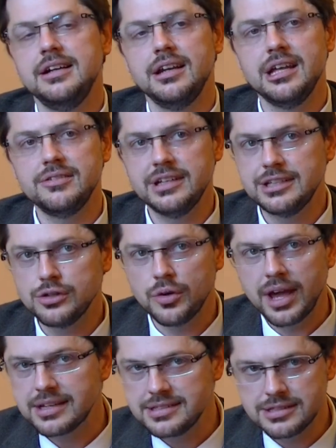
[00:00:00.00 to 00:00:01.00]
level. It
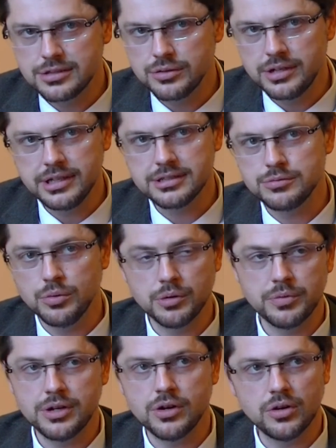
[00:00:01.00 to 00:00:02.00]
connected to this,
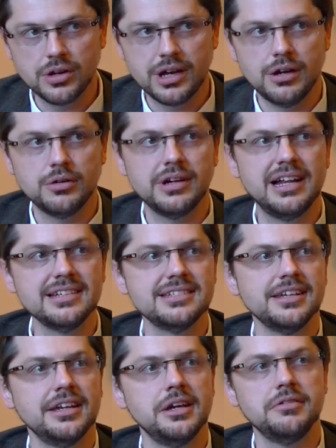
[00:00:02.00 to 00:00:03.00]
what we call now,
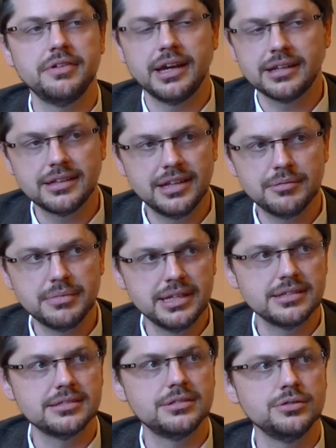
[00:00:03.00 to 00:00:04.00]
Helsinki effect. That
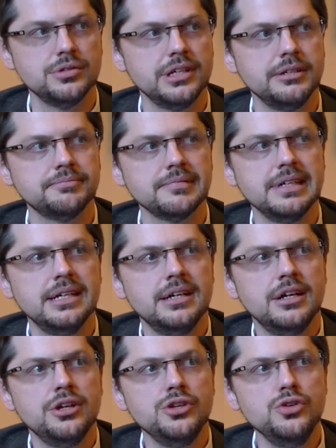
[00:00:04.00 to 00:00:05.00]
means to the
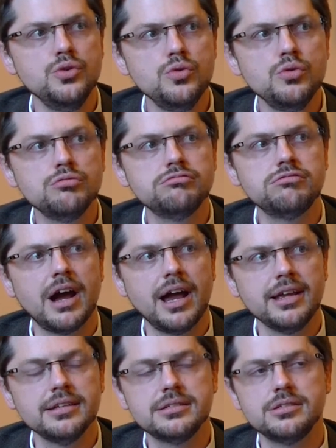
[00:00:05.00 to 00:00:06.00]
new
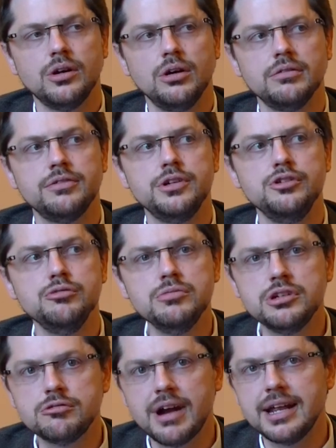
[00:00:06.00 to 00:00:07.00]
rise of
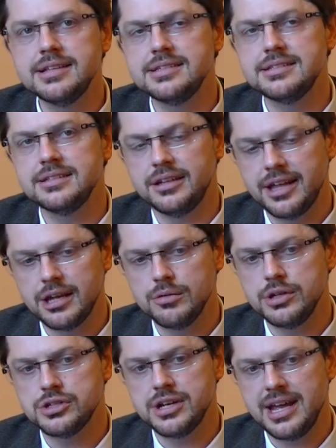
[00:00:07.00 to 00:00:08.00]
human rights
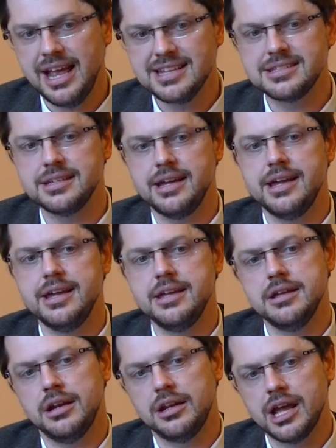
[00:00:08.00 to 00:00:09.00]
language as
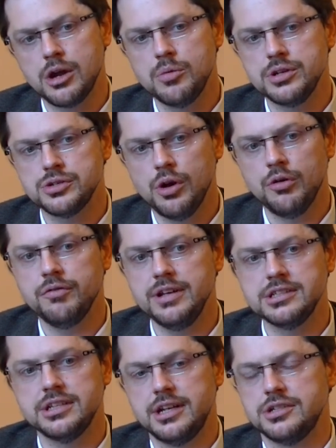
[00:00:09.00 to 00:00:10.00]
a language of
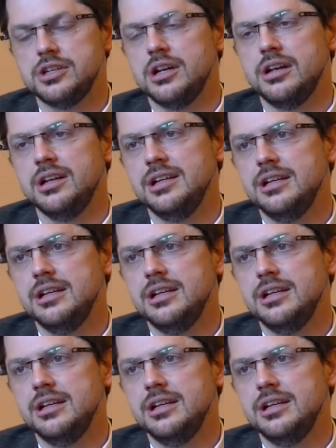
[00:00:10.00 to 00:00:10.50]
international